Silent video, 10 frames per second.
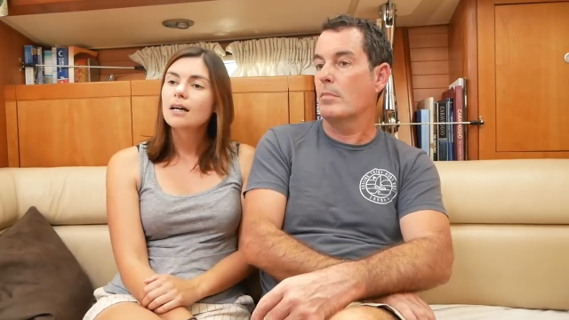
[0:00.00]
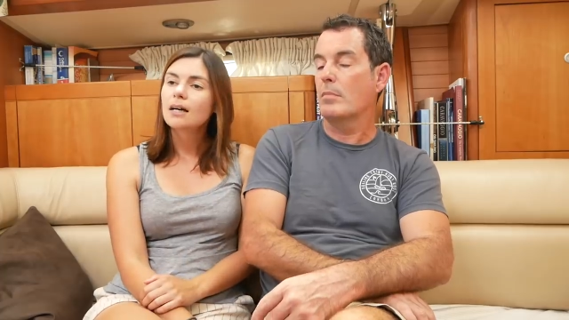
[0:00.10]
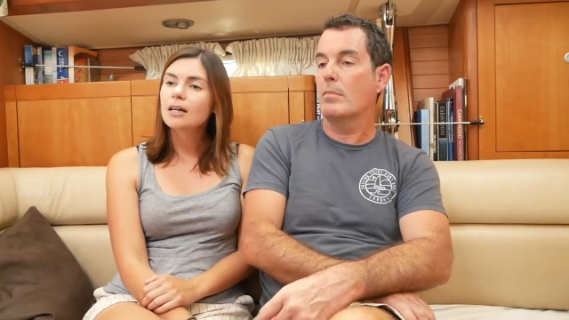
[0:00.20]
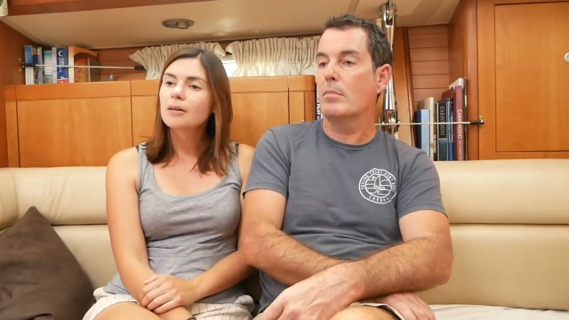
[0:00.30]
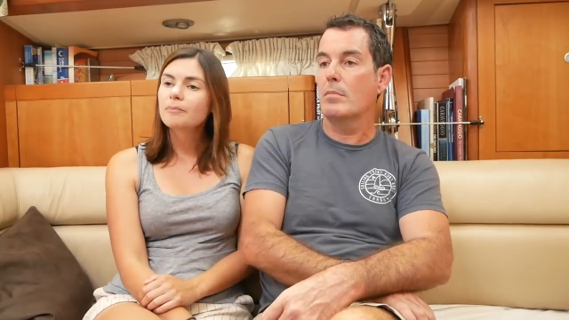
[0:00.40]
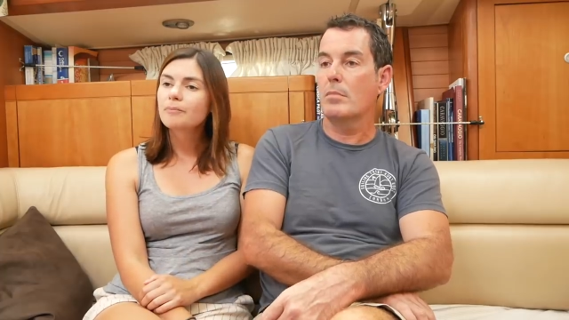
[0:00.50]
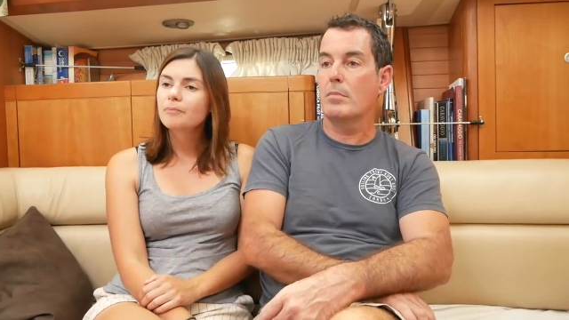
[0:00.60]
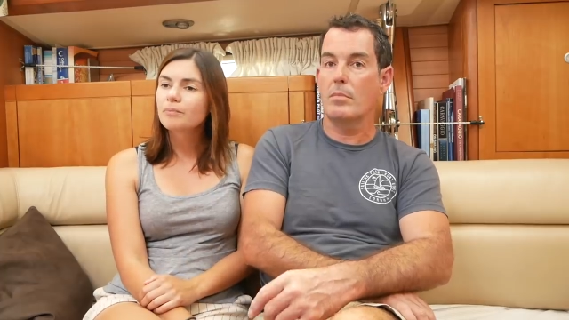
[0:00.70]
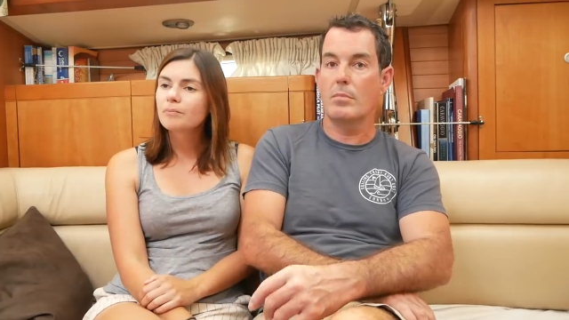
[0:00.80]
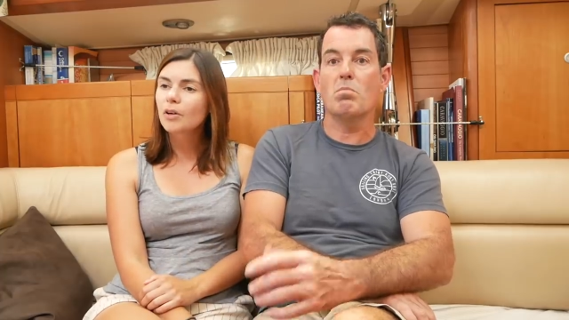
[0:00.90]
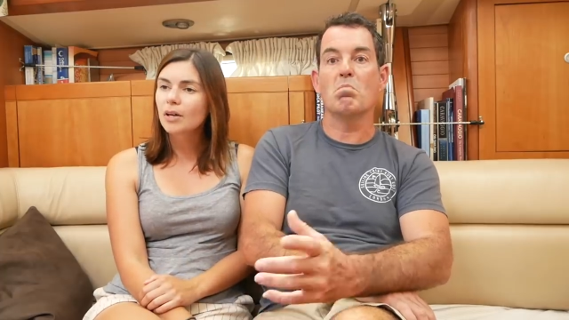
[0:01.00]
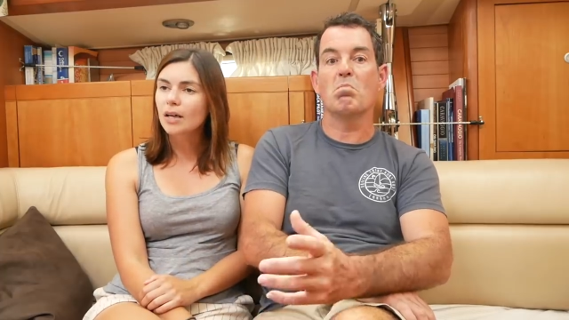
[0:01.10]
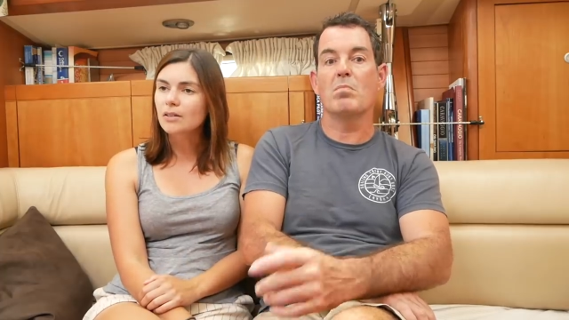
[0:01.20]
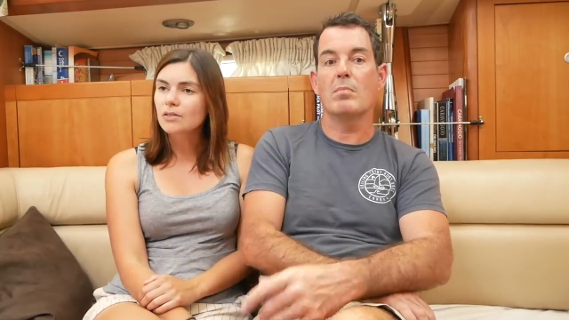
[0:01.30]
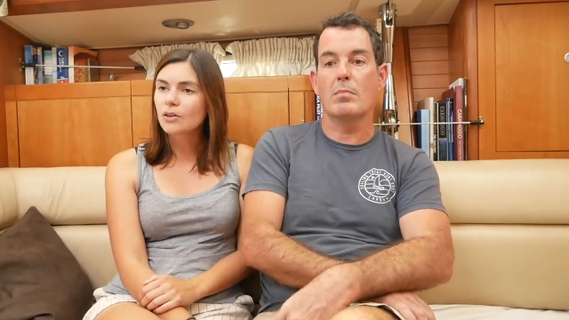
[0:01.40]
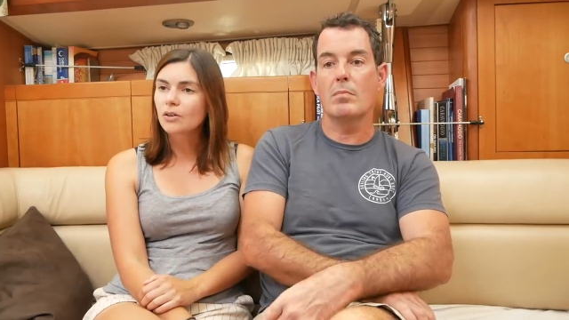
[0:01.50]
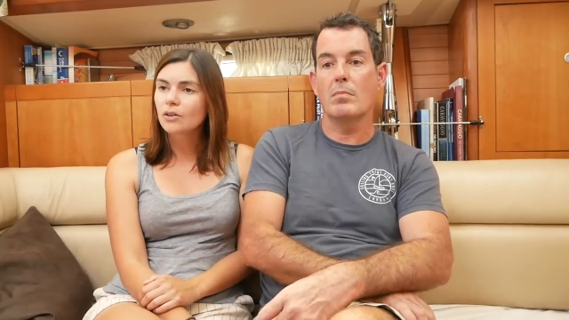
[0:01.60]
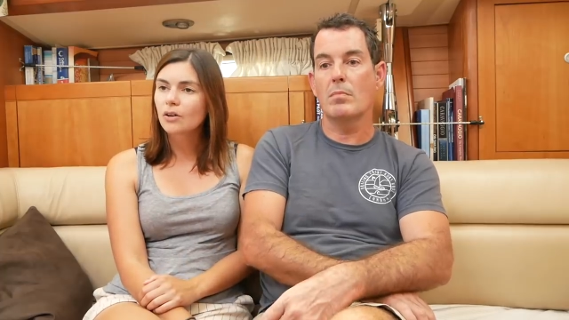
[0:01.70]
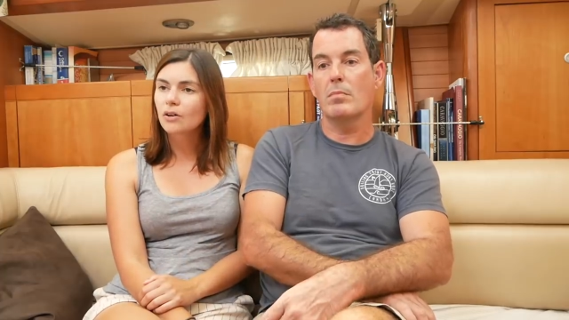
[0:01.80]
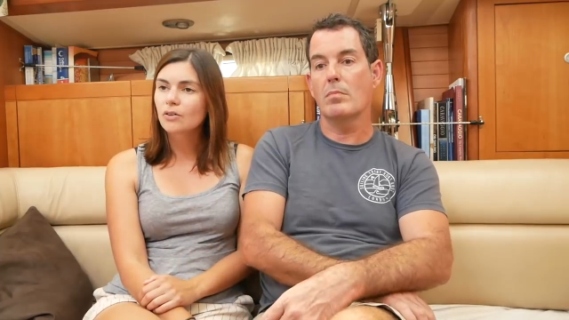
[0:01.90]
Speaker 1: Um, okay,
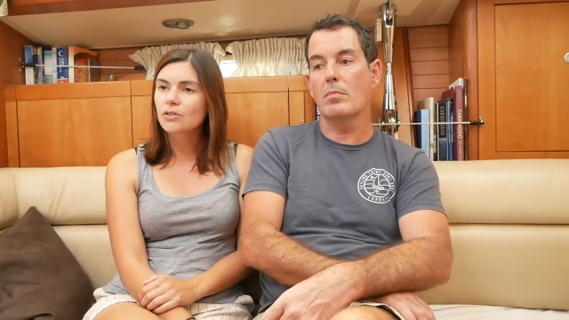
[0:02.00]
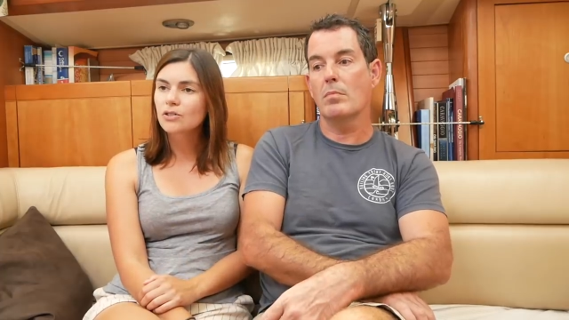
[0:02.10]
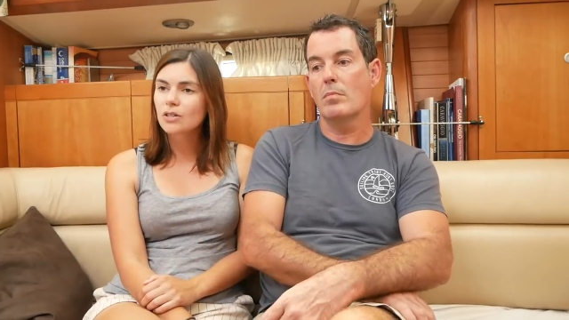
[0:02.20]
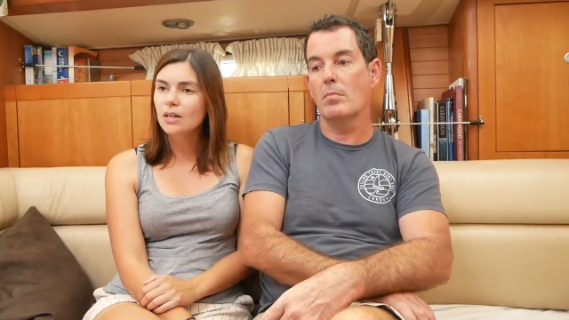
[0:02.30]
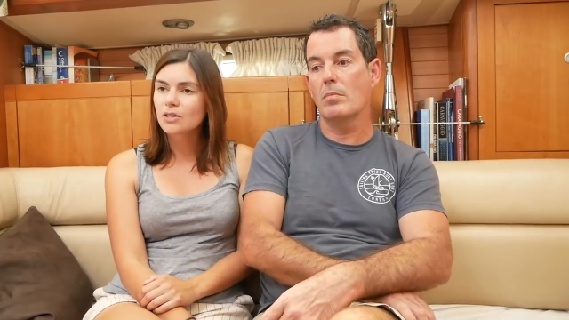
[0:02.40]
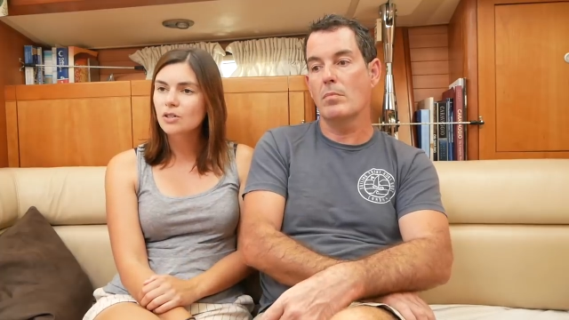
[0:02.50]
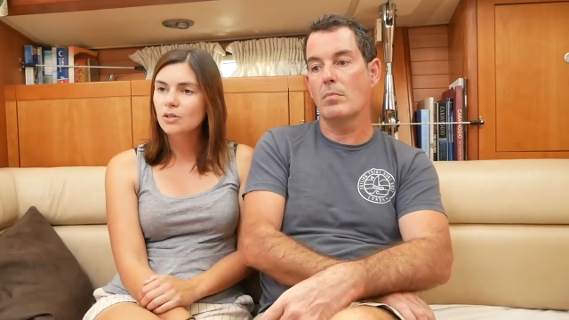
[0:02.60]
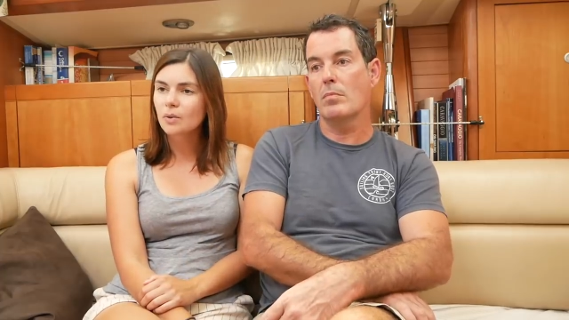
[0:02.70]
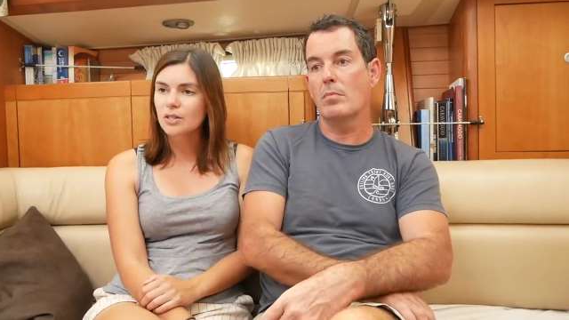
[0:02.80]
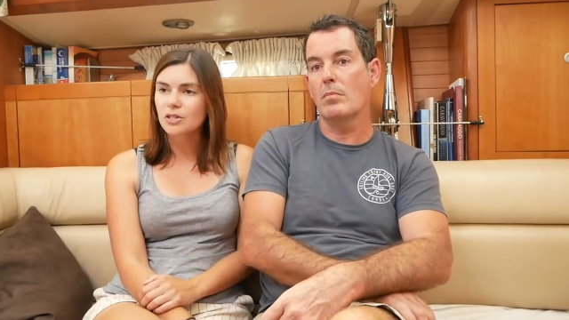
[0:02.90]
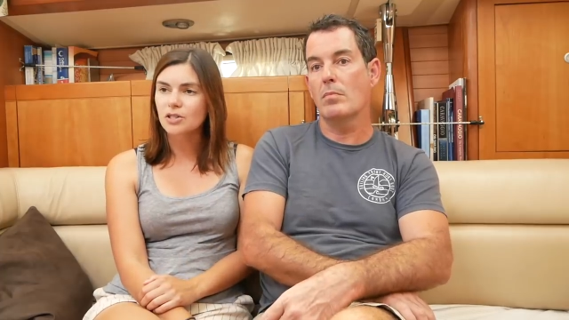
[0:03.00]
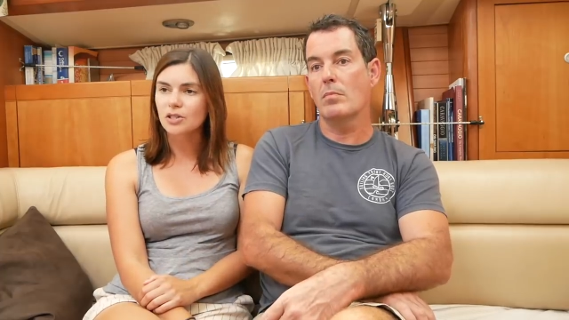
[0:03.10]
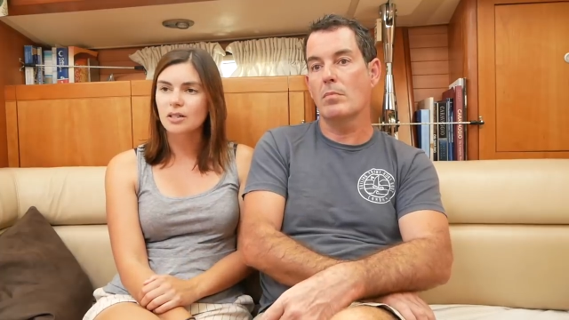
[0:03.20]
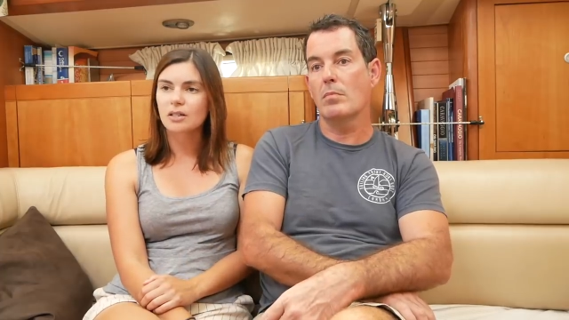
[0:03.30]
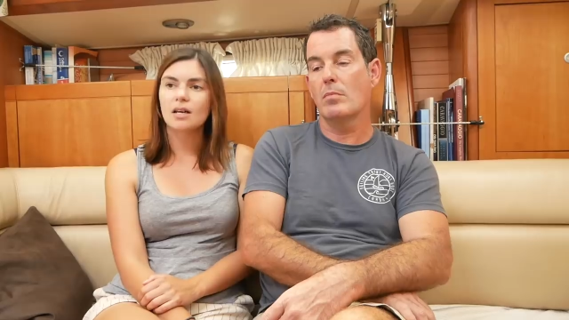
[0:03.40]
so on to the next question,